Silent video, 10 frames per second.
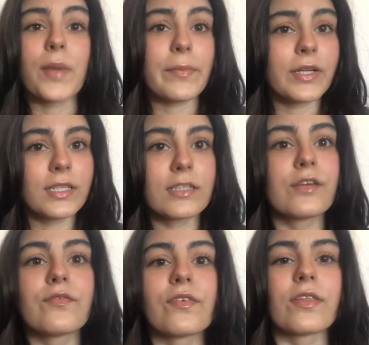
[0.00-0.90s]
gonna
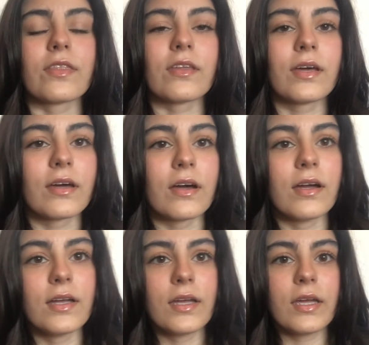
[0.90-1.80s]
leave the
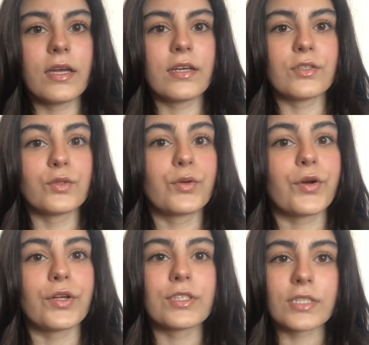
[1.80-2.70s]

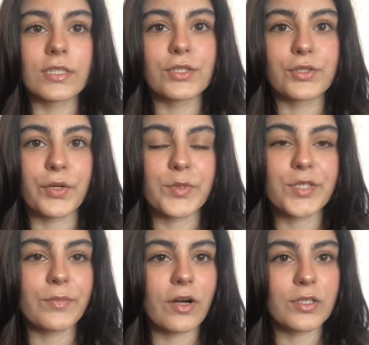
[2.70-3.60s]
tutorials in the
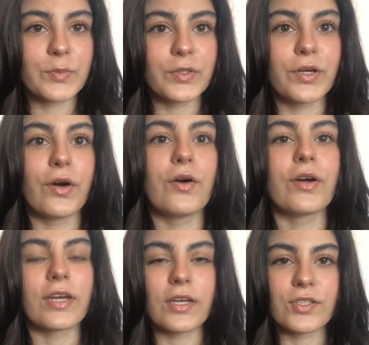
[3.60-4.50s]
description box below
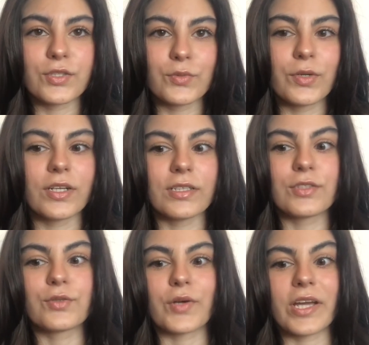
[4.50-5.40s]
in case you want to
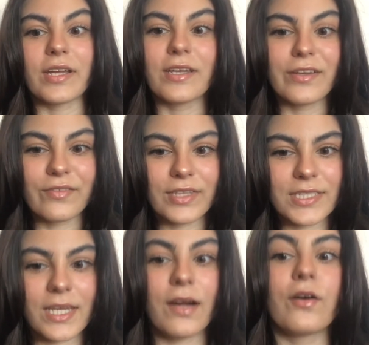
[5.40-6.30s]
try any of this
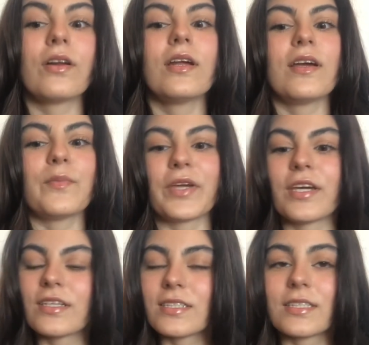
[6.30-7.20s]
out,
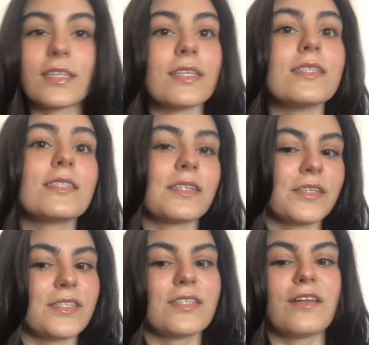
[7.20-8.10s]
because this
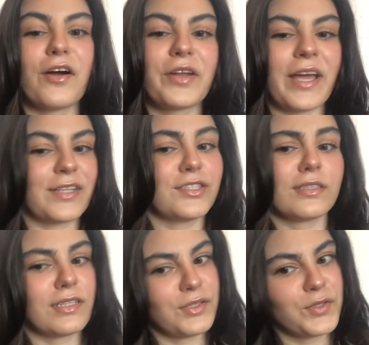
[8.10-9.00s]
is not
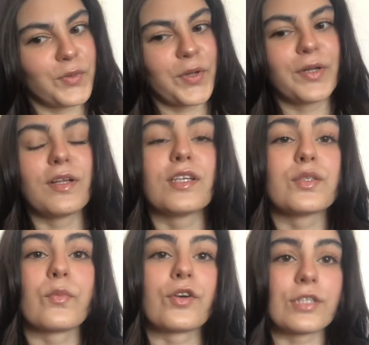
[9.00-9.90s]
actually a tutorial, it's
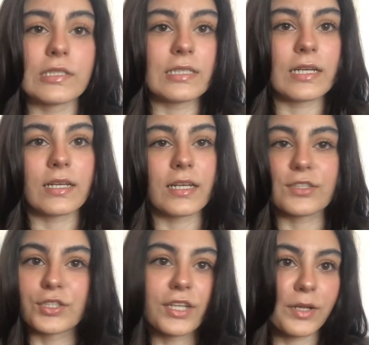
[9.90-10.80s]
more just like an
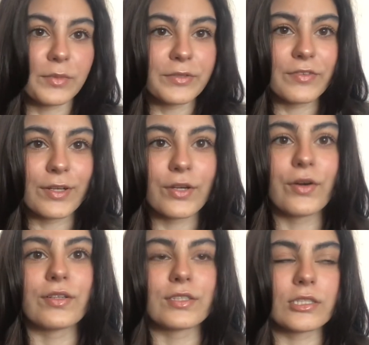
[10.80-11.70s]
entertainment video
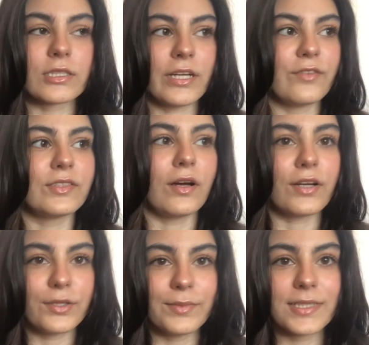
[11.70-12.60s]
and just kind of
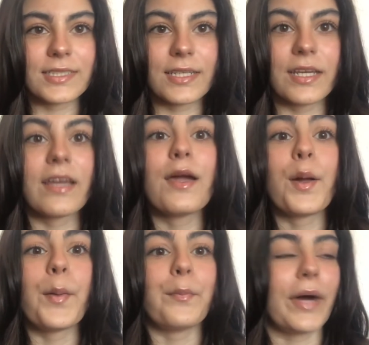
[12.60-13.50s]
documenting
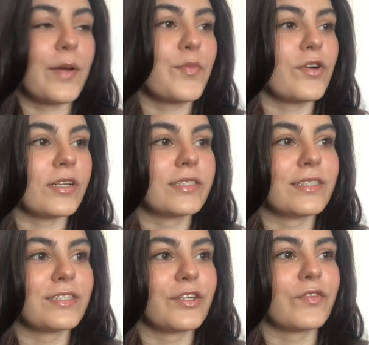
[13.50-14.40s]
my
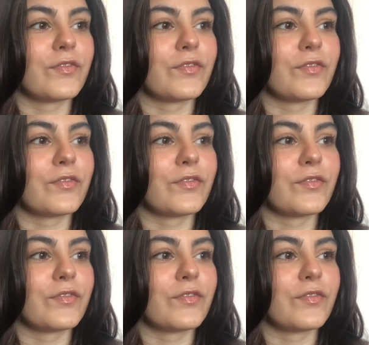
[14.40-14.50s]
process of